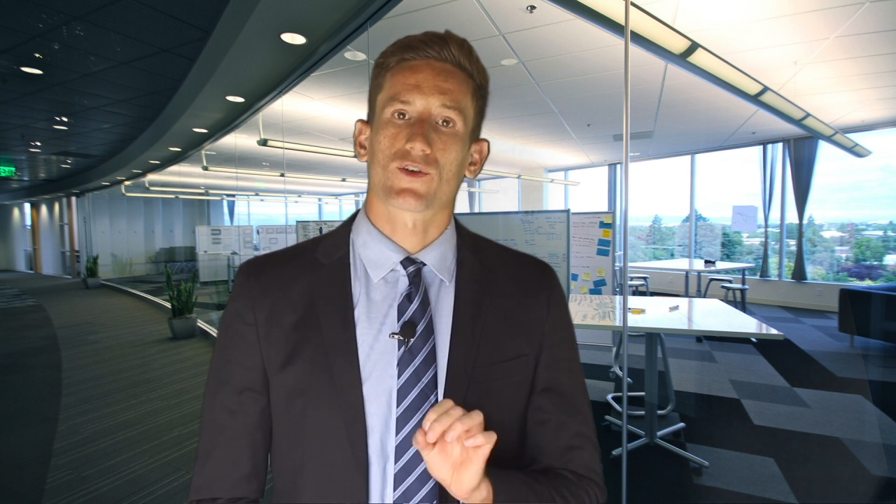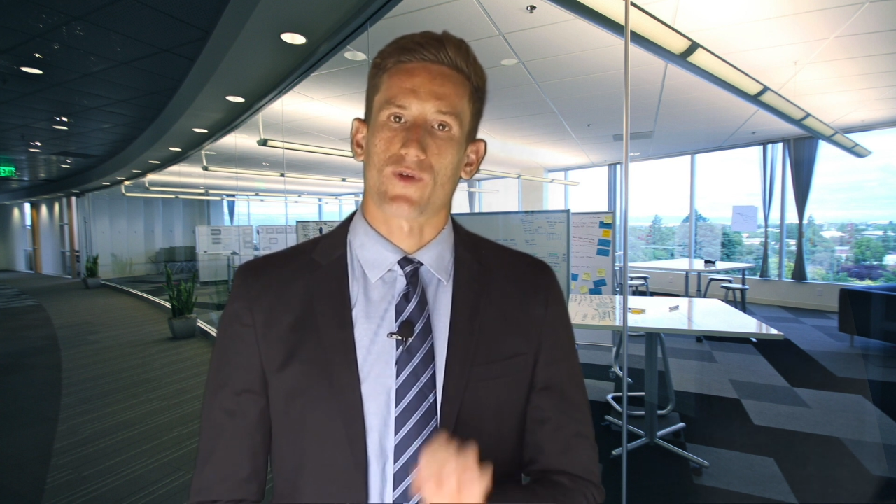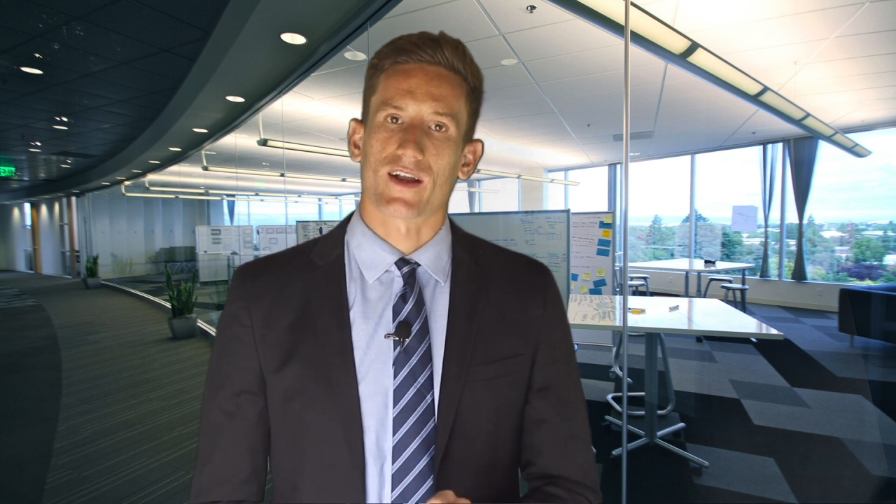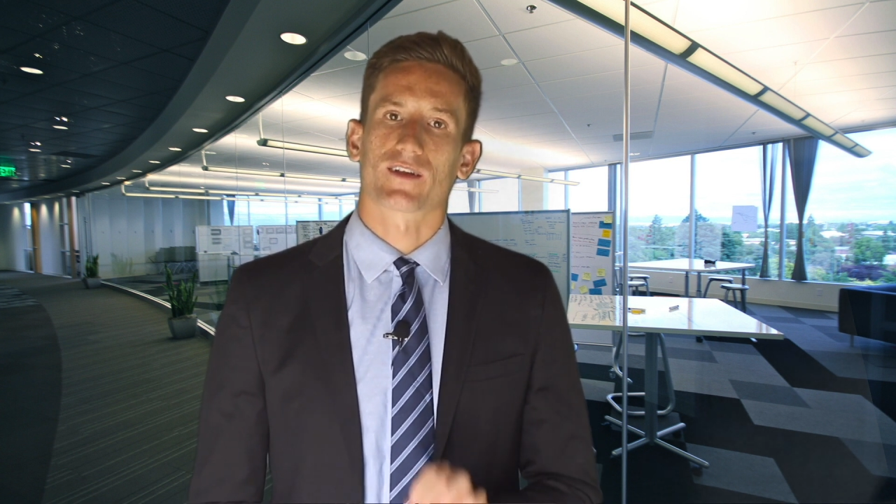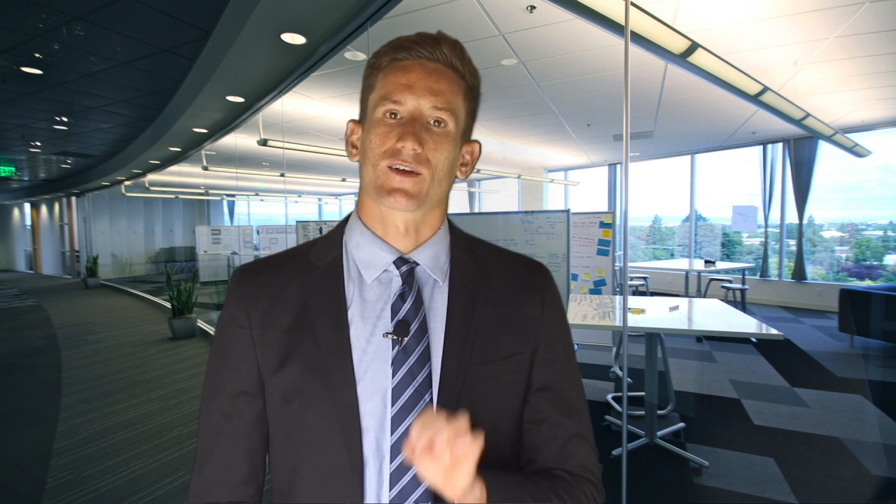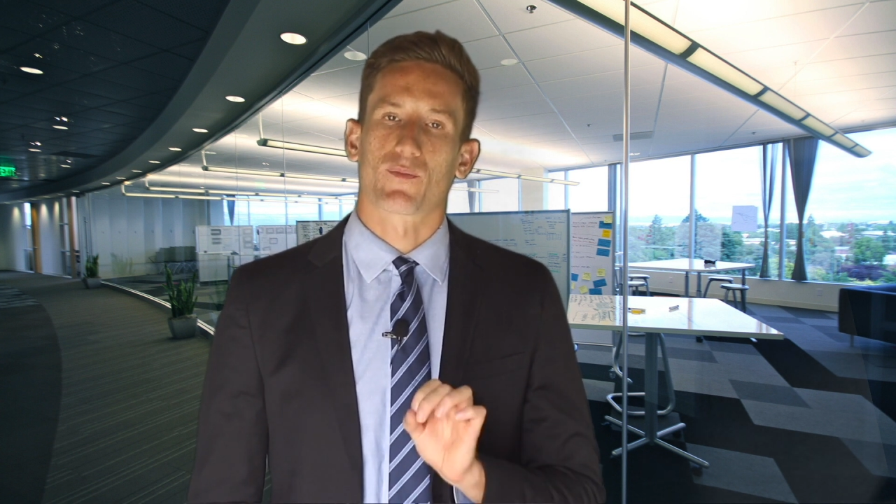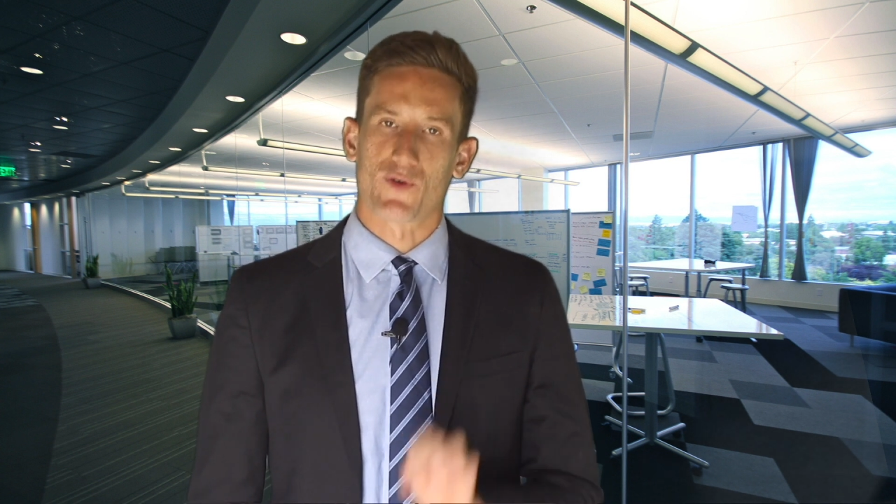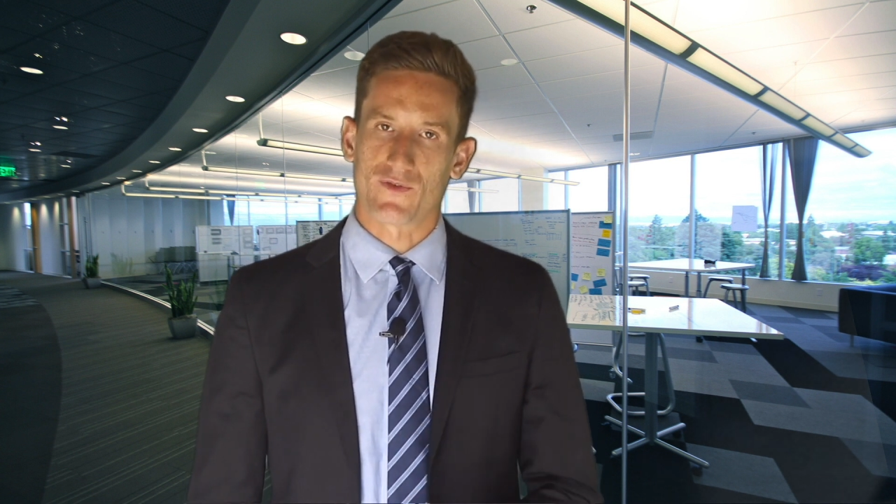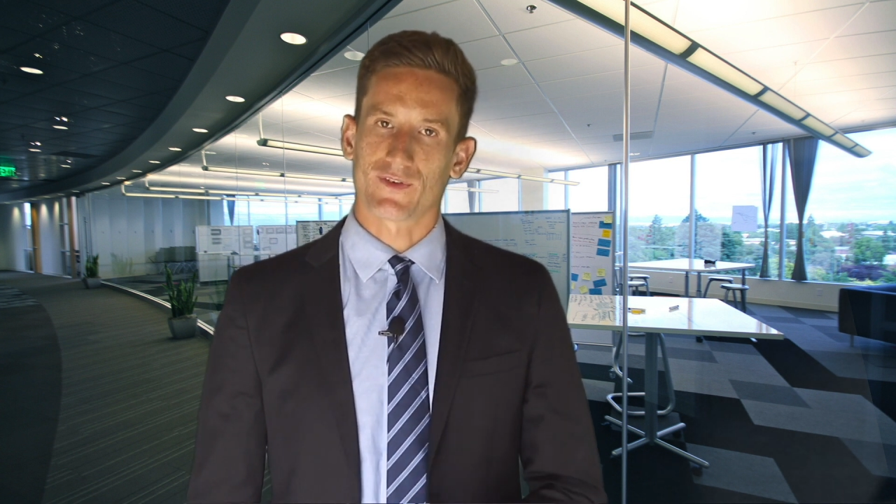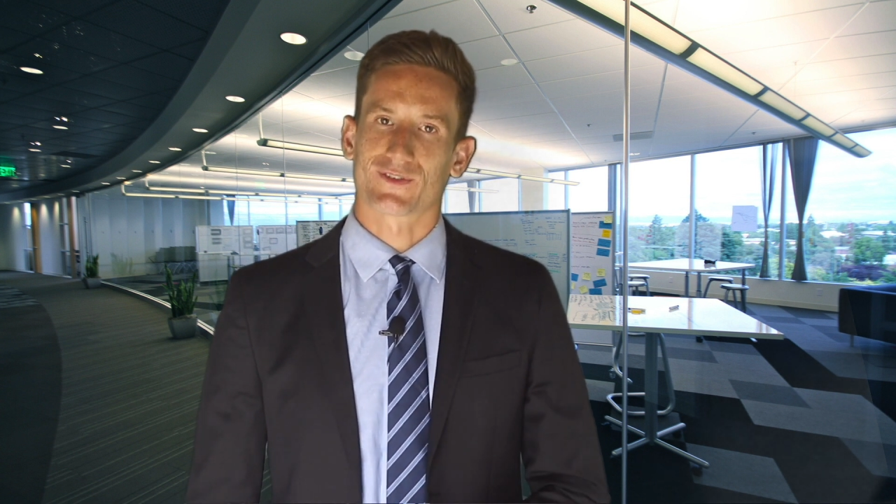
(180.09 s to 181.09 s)
credit
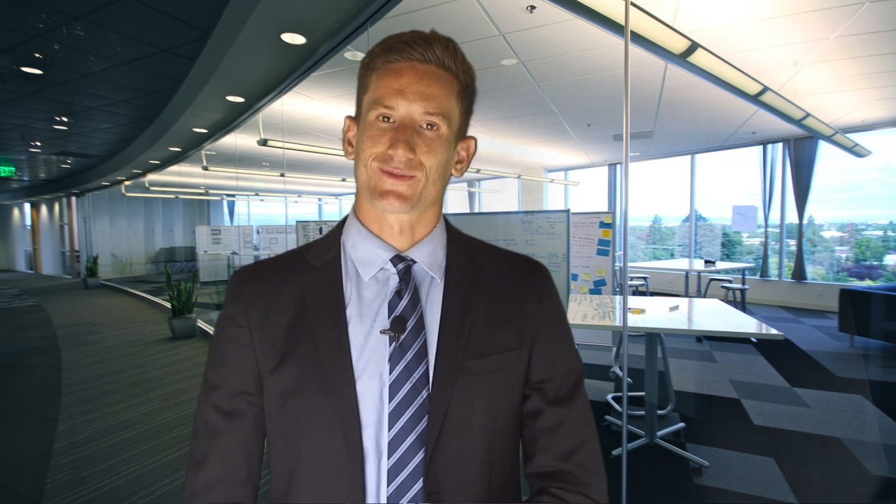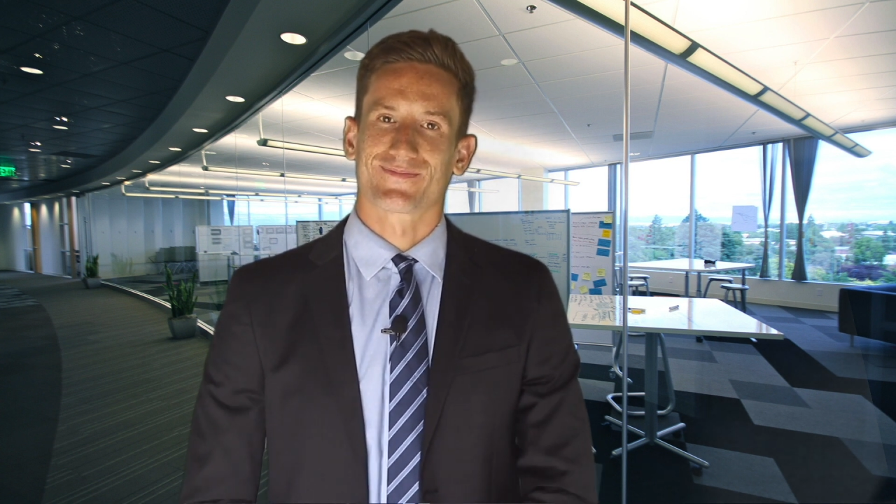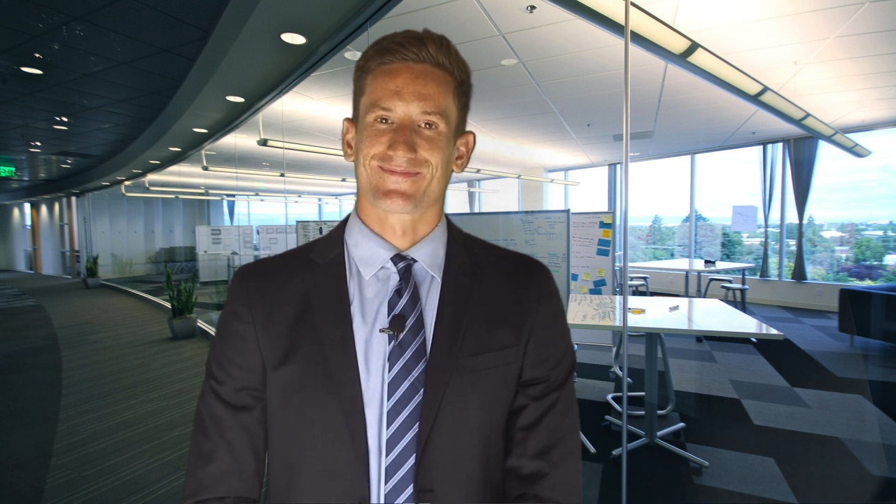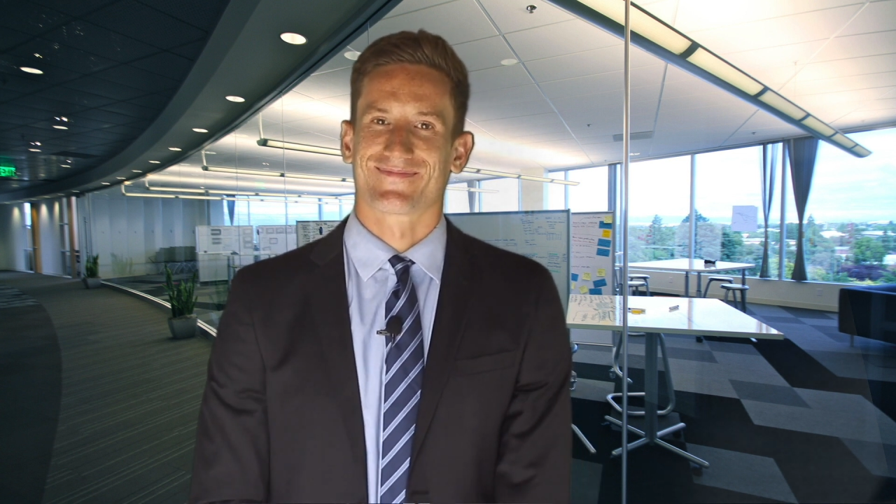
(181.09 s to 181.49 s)
approvals.